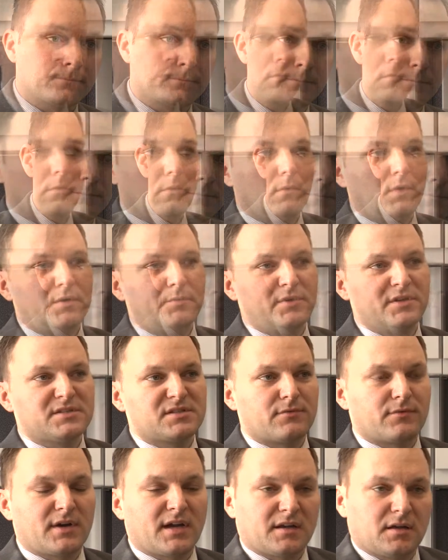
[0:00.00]
One
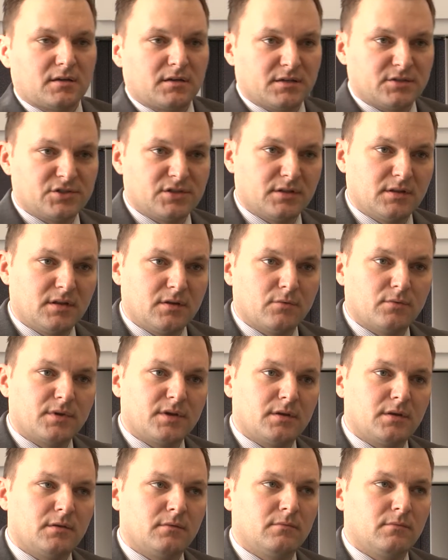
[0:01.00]
piece of recognition that
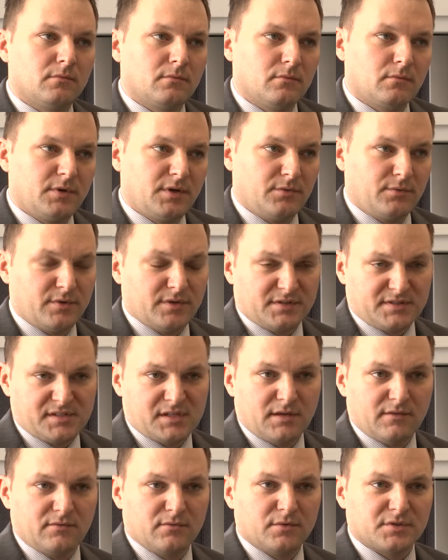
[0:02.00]
we, we
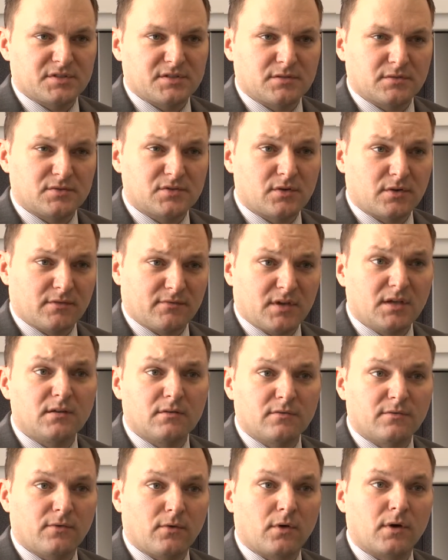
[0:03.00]
received was sort of
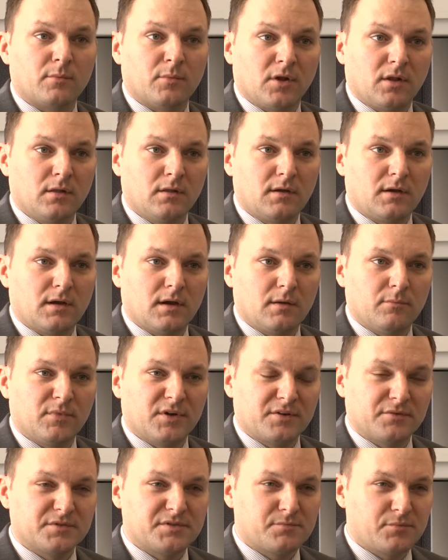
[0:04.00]
informal, uh,
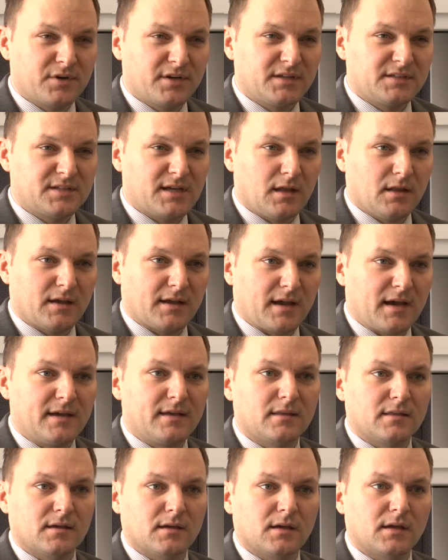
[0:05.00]
but it was pretty telling,
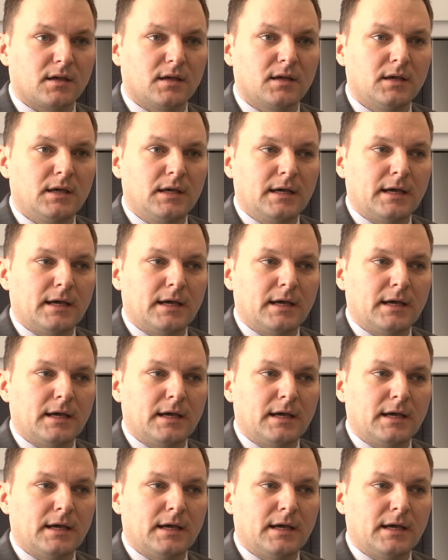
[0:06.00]
I think.